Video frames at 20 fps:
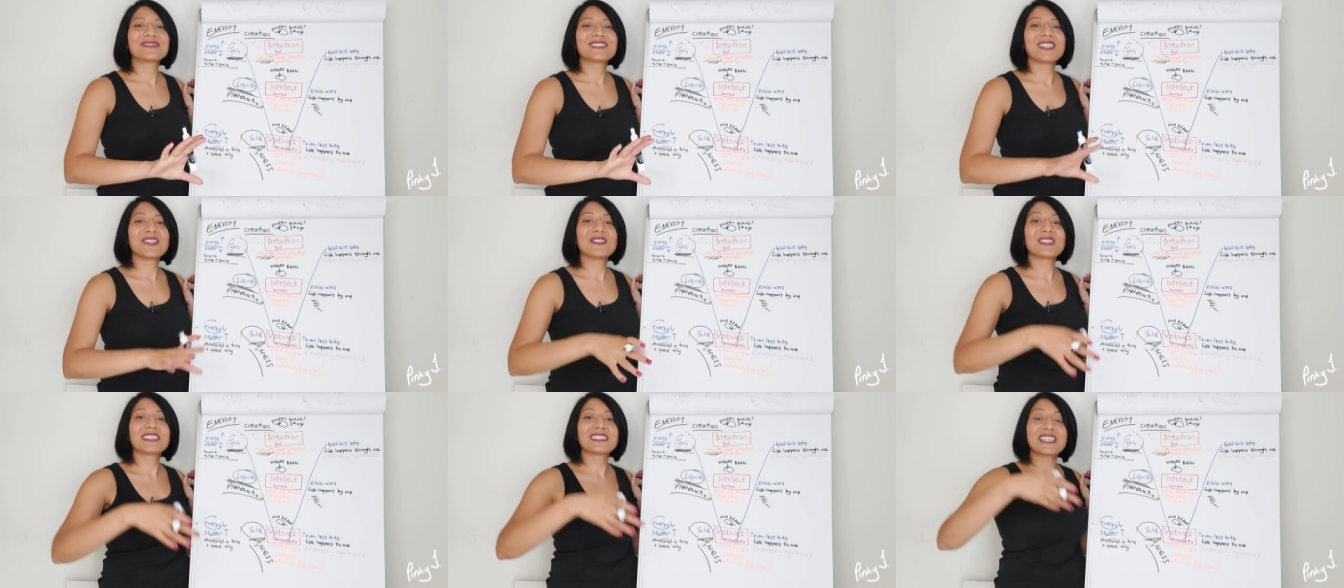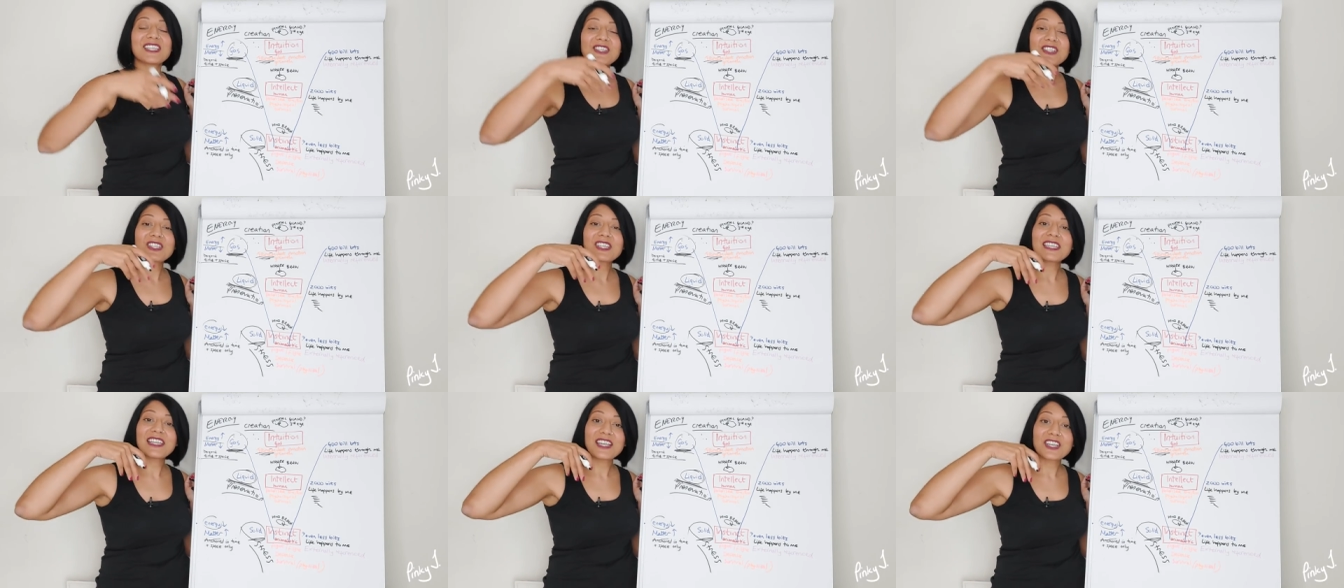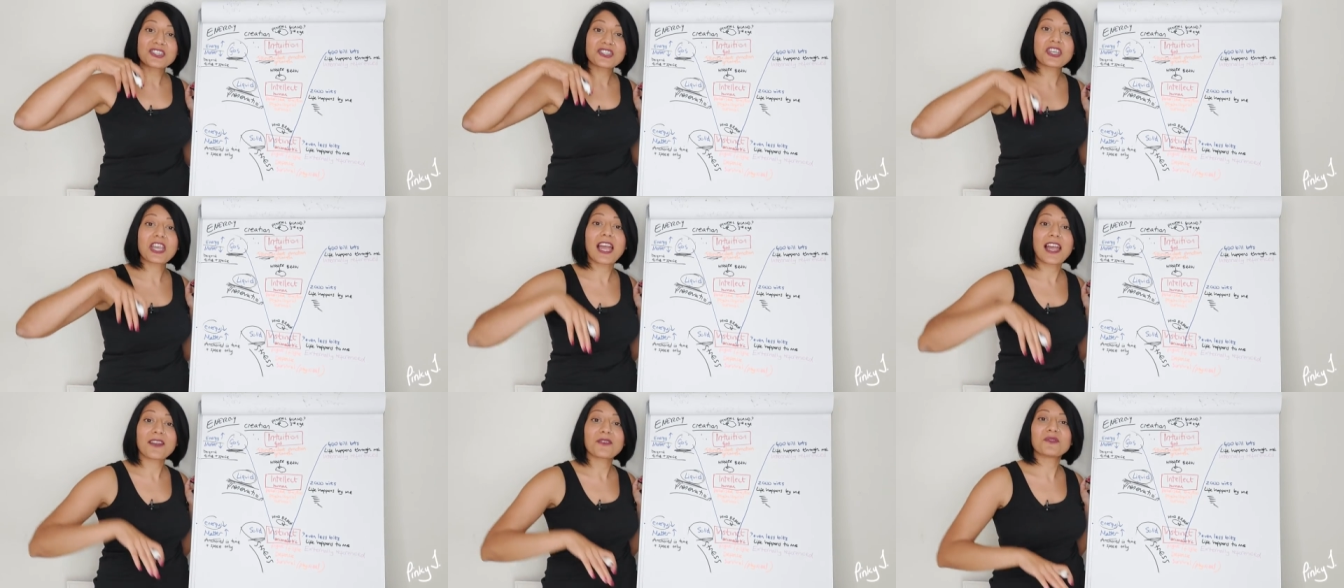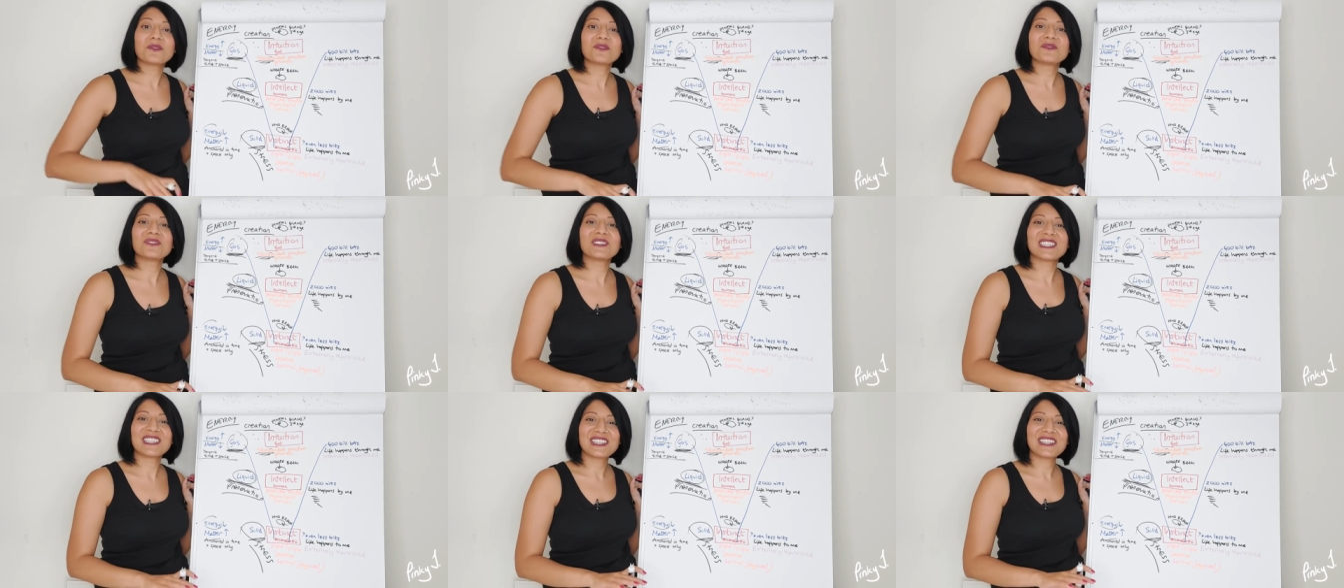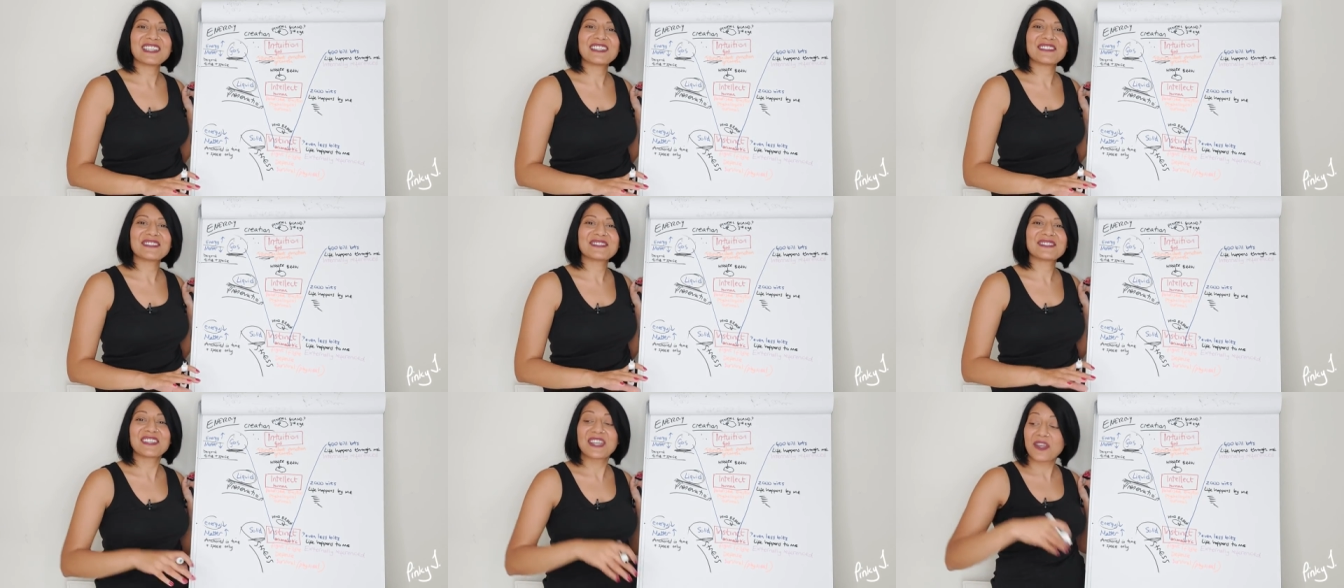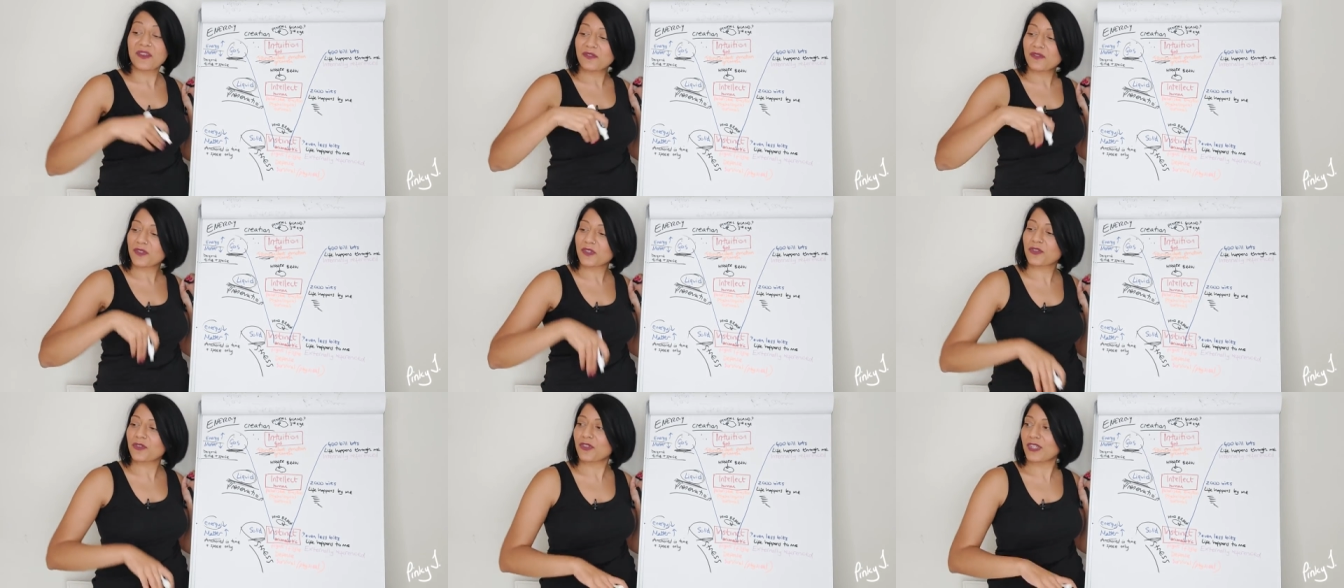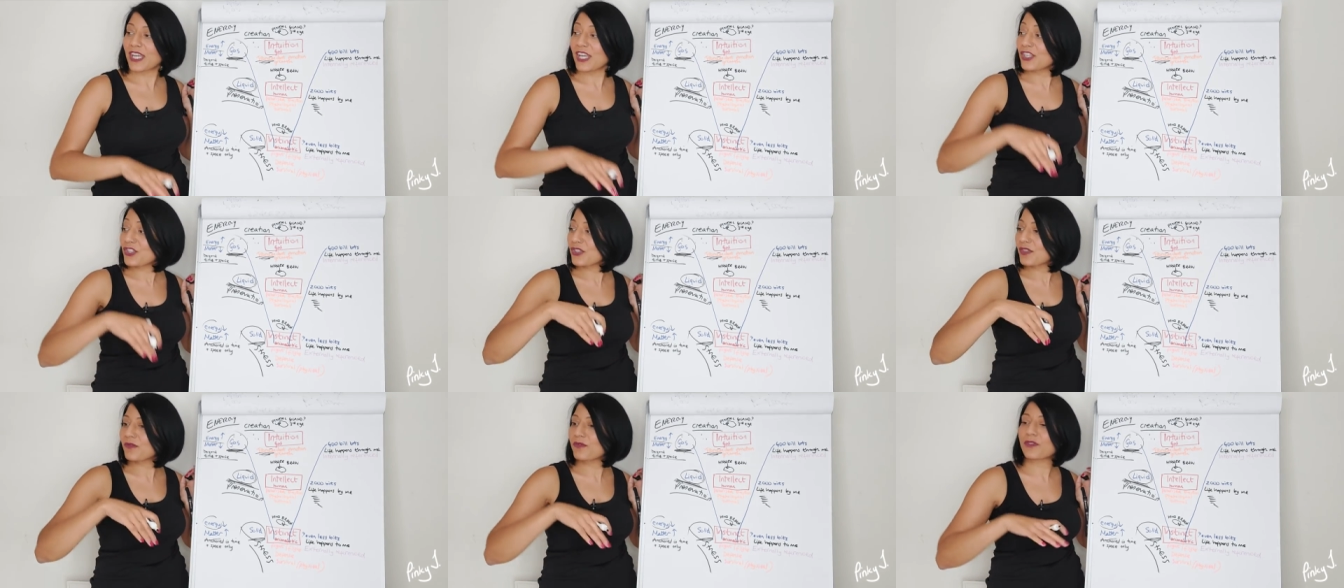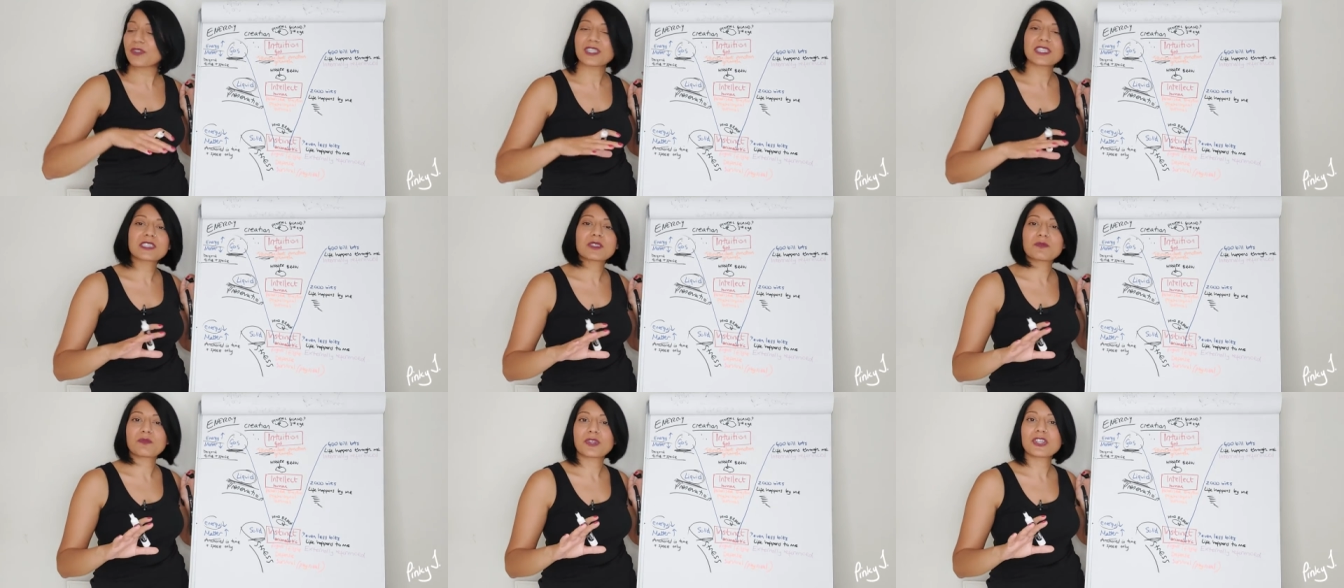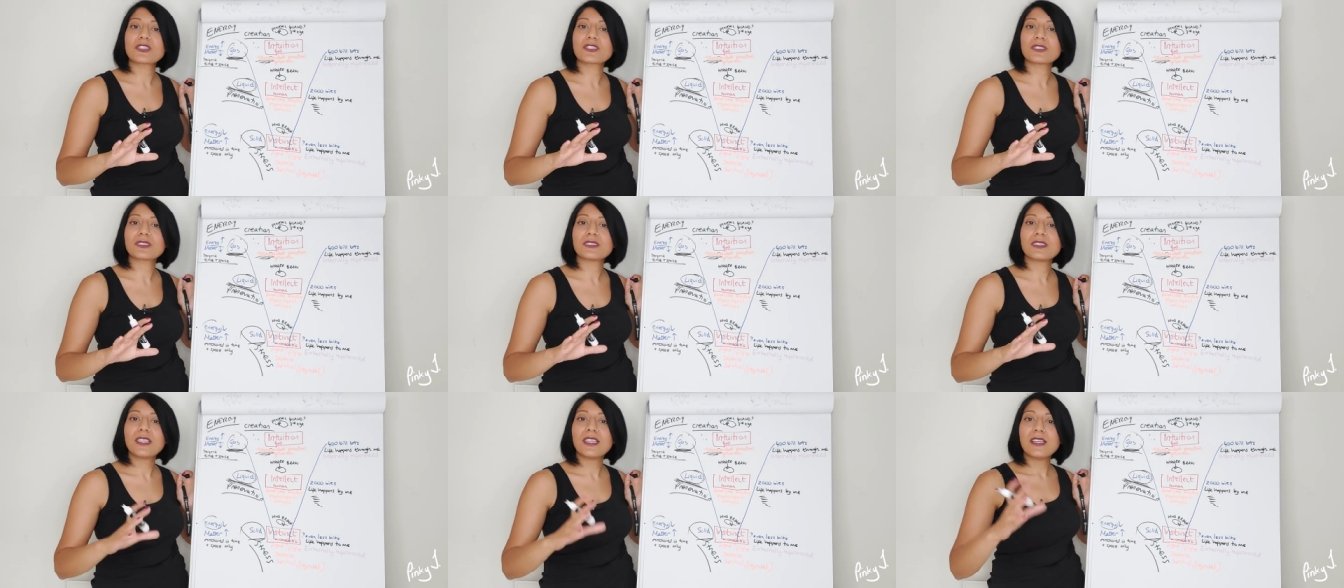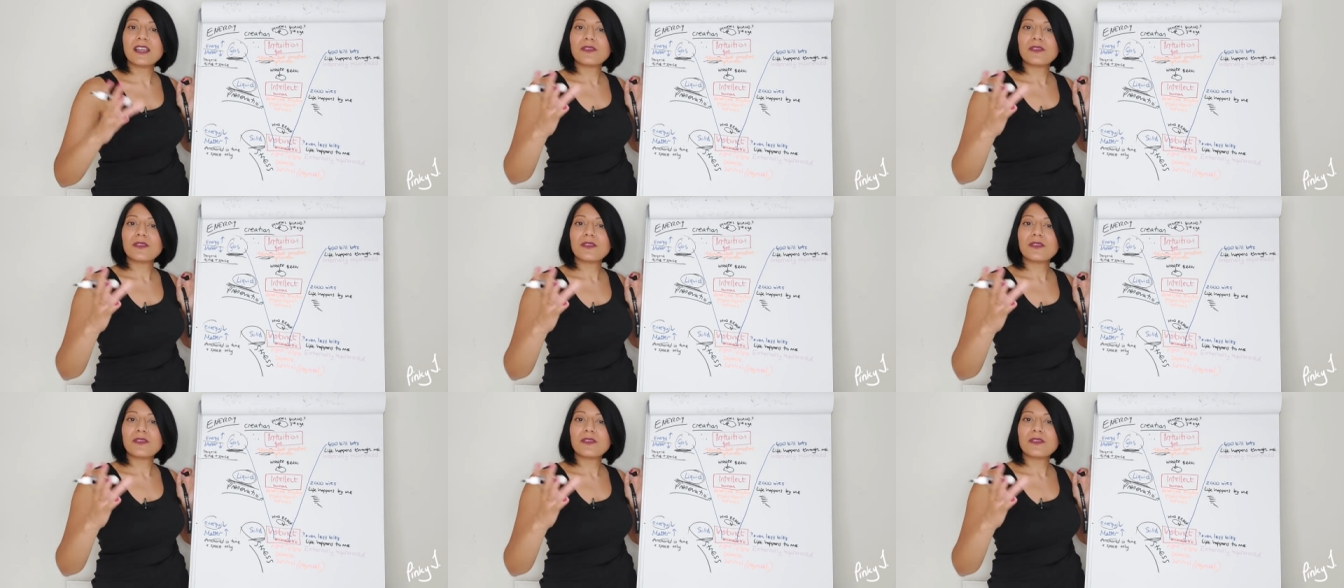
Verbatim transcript: You're essentially a channel for life, for creation, for expression,